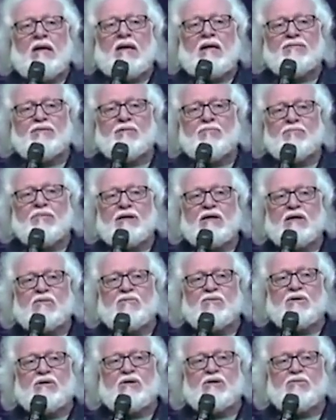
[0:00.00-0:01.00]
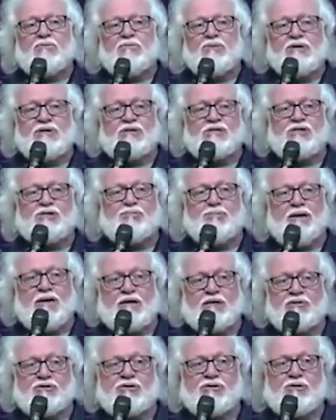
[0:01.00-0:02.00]
And the minute we don't
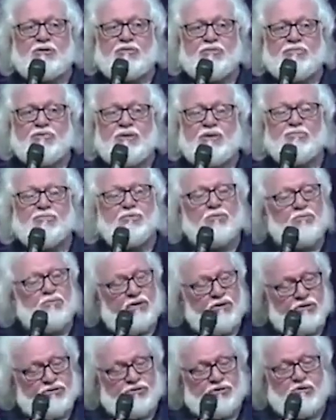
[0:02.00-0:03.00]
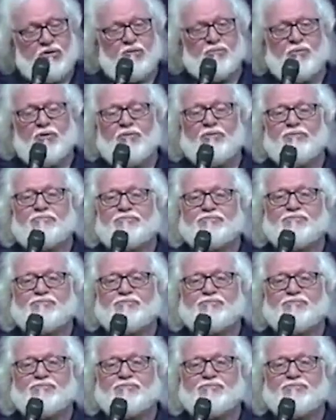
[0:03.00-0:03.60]
respect certain people, we're in trouble.